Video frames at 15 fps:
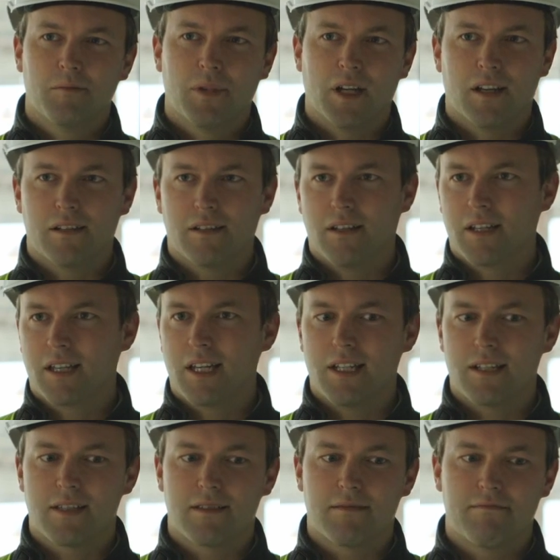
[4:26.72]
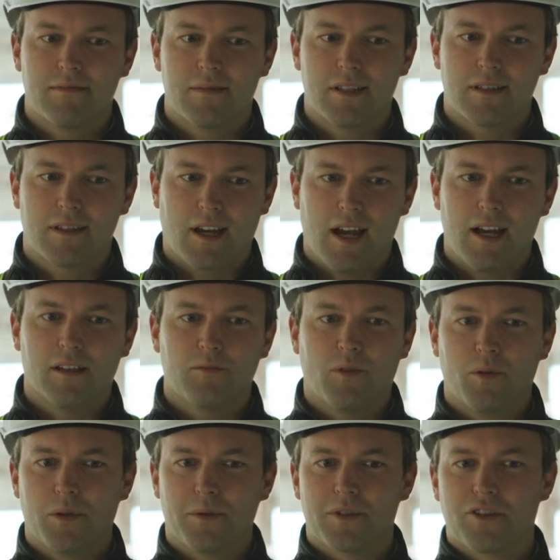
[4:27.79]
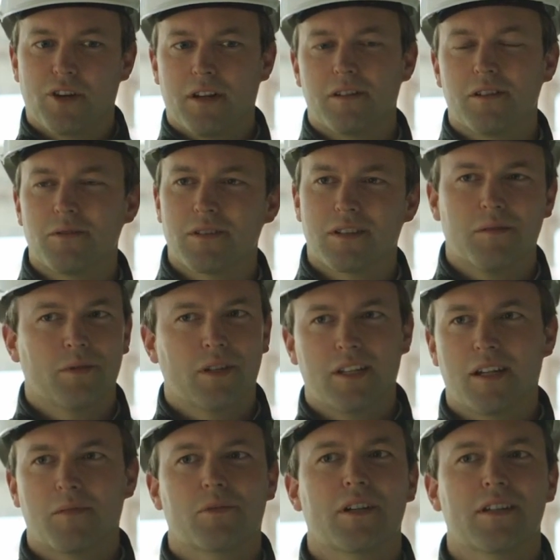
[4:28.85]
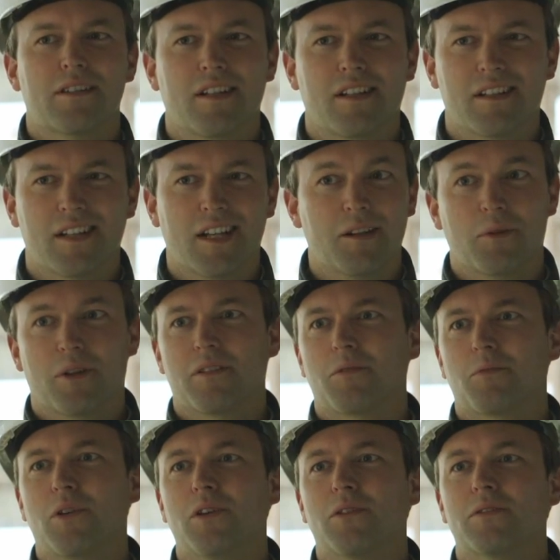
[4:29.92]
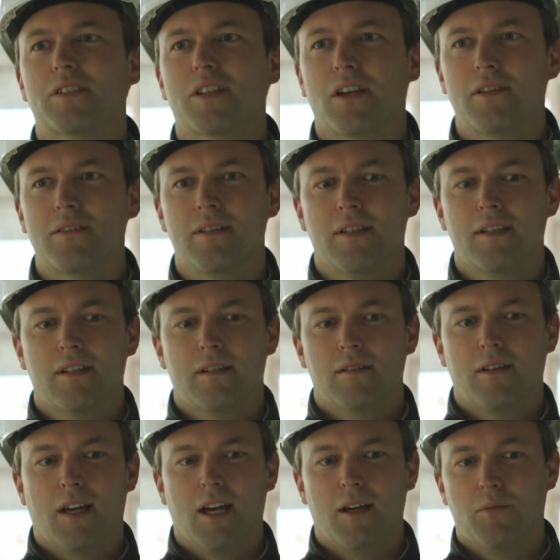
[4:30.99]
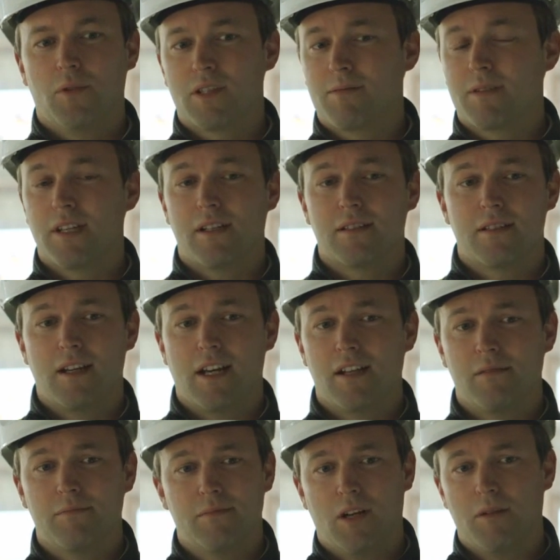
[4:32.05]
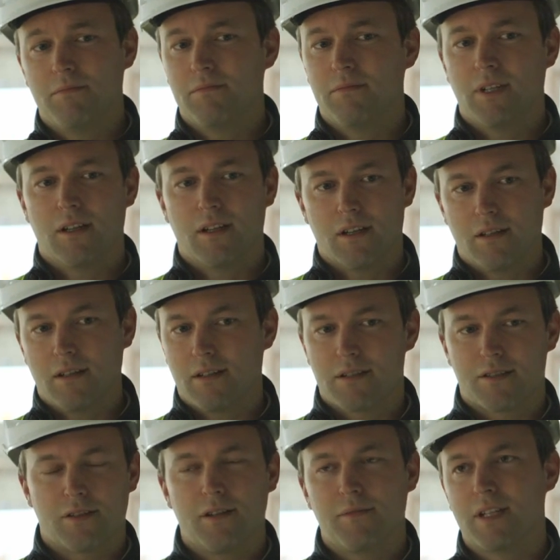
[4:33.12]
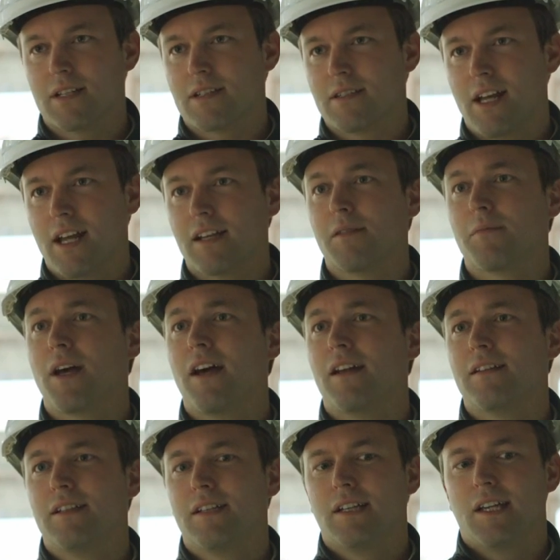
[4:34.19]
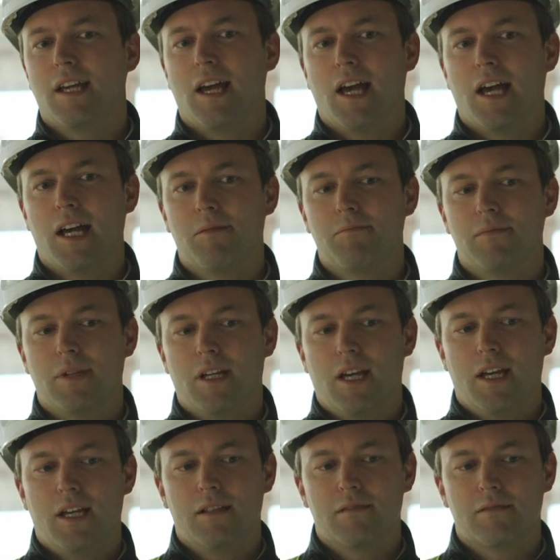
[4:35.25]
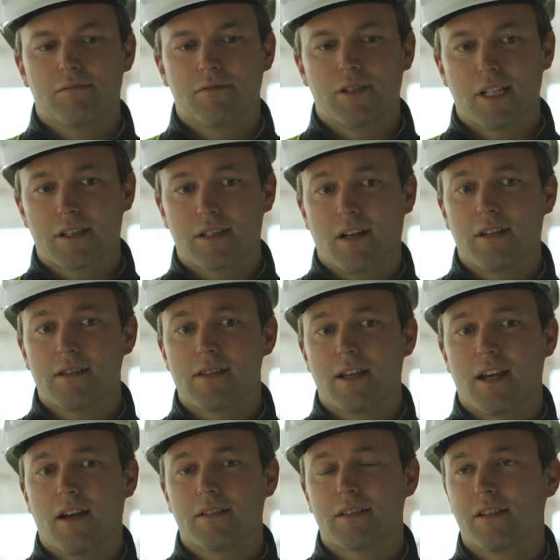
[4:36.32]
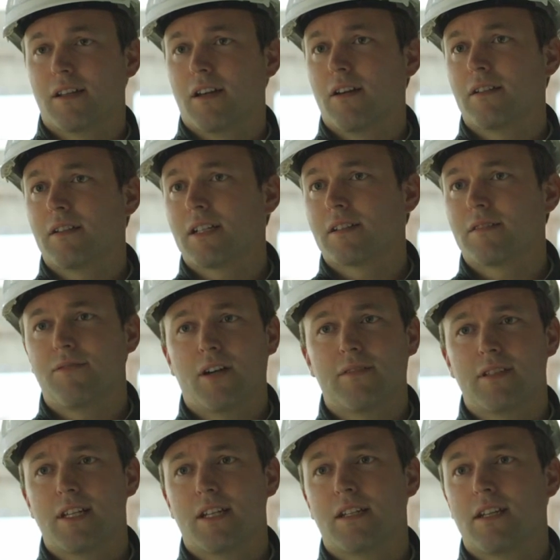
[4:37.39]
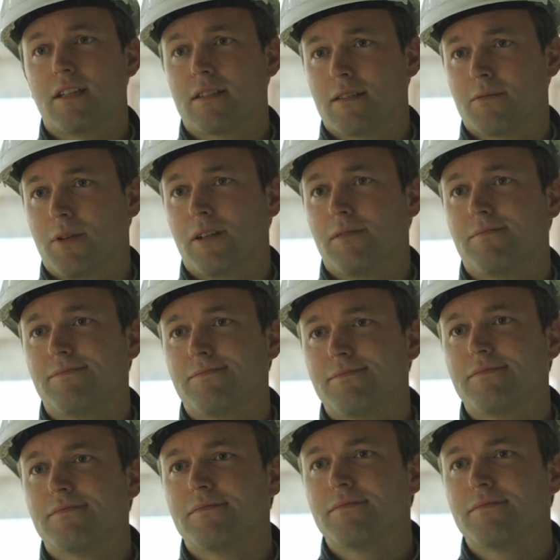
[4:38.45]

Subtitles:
but I guess the scale of what we were trying to do is completely unprecedented anywhere in the world. So what's been done to date, I'm extremely ecstatic about. And really excited to see how it's going to go in the next 5 to 10 years as well.